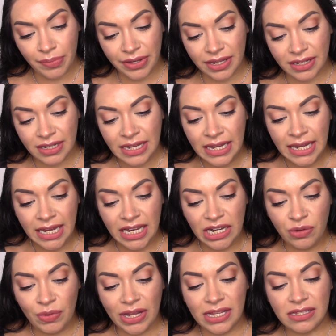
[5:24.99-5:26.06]
But
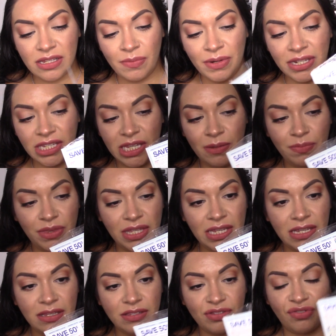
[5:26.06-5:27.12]
anyways, I'm going to keep
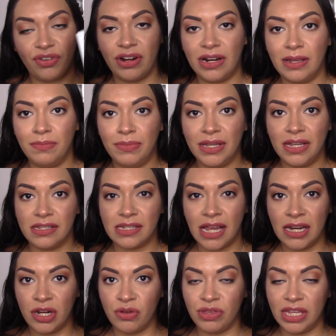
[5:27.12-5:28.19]
these for him because I
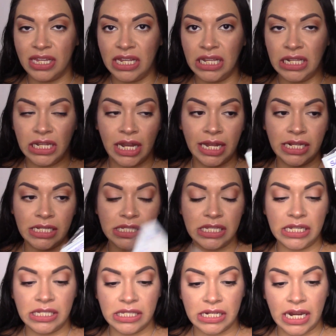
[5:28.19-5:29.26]
know that he likes
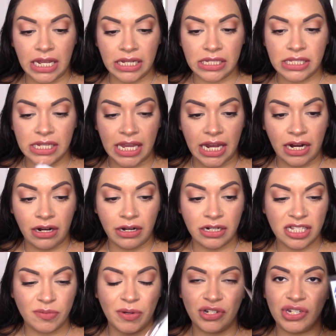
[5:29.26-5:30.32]
these Nexcare,
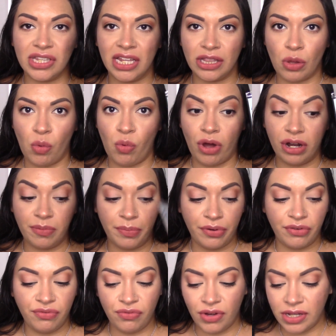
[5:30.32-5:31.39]
especially like the
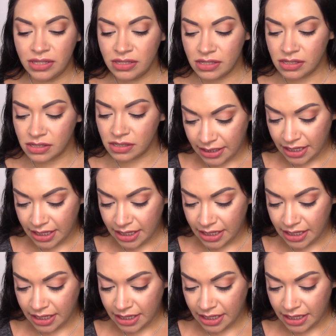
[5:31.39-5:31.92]
waterproof ones.